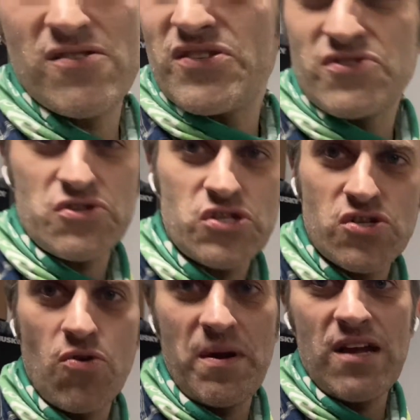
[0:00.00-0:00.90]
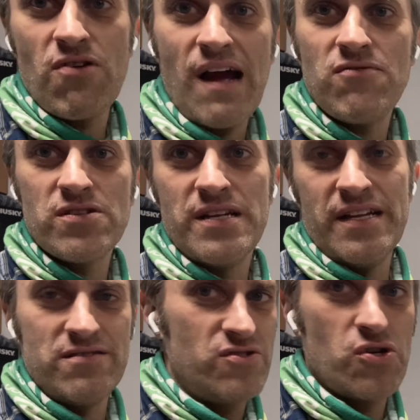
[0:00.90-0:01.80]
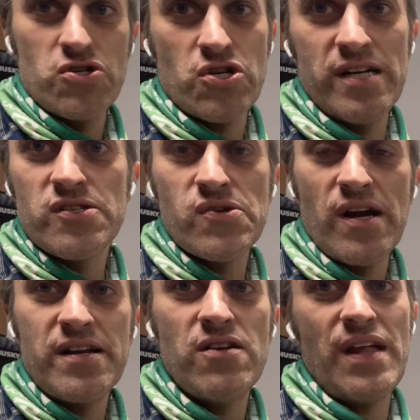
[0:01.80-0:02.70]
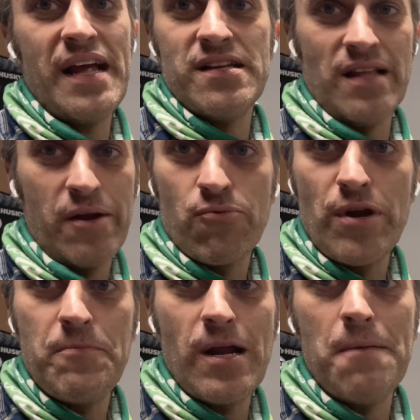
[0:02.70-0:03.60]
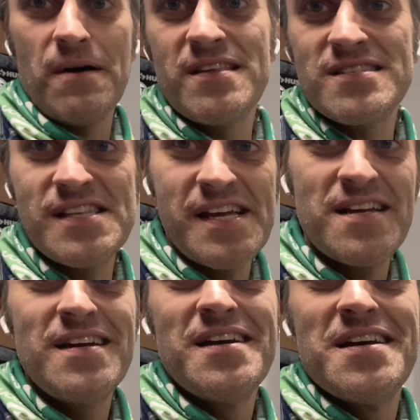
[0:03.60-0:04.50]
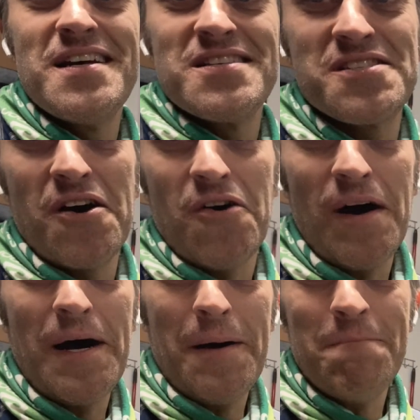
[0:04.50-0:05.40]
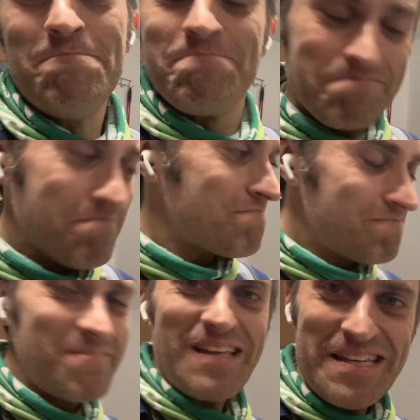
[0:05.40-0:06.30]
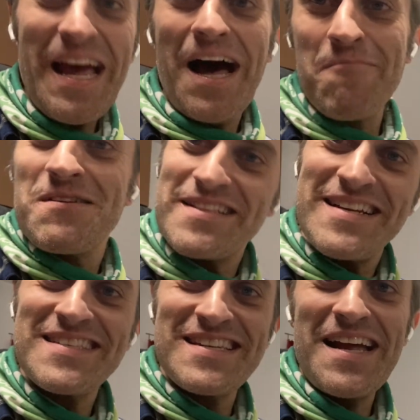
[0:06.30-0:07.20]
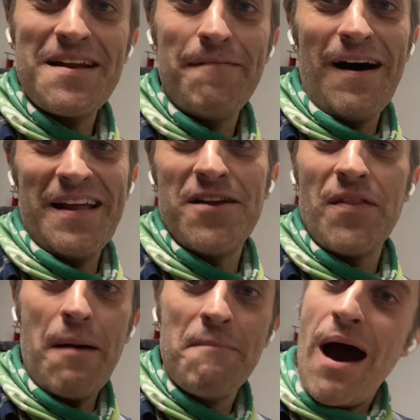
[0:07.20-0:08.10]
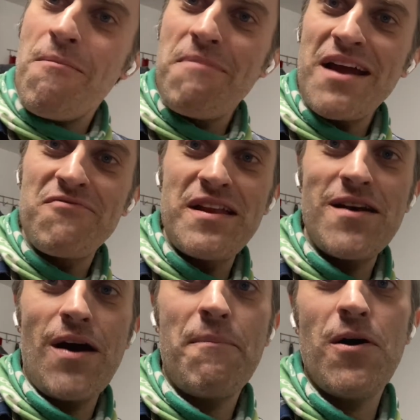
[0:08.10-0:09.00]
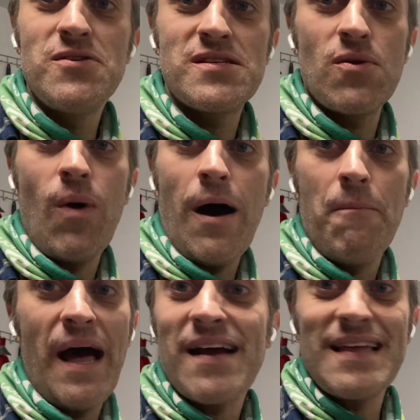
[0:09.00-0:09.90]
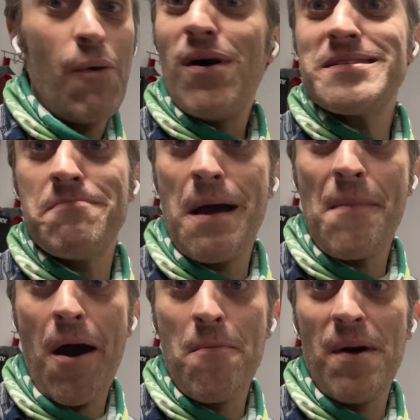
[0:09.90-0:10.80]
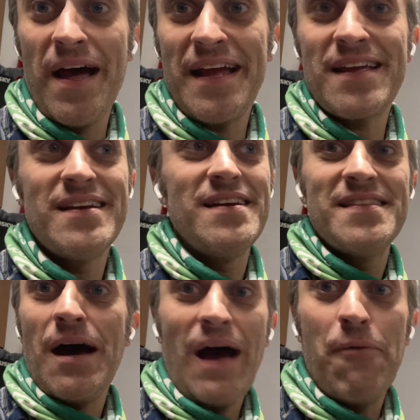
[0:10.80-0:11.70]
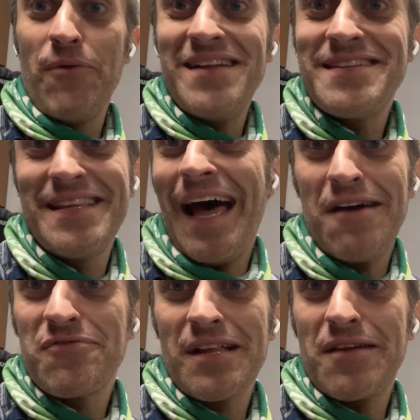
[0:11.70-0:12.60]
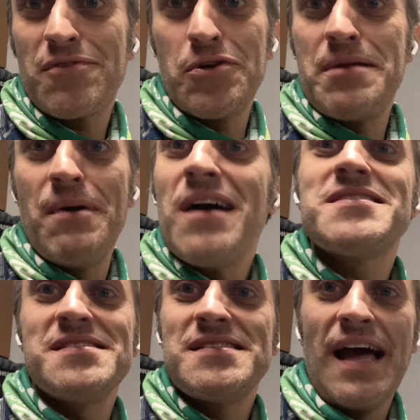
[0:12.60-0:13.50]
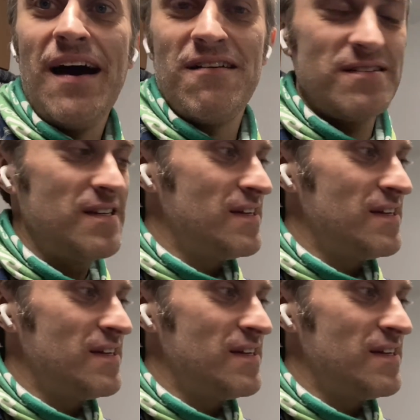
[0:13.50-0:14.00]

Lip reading: since there's so many gravel and dirt trails around here that I can like rip it up on this thing. So yeah, I'm really excited about it. That mountain bike video I posted a while back, that wasn't my mountain bike. That I rented that for like $30 in town,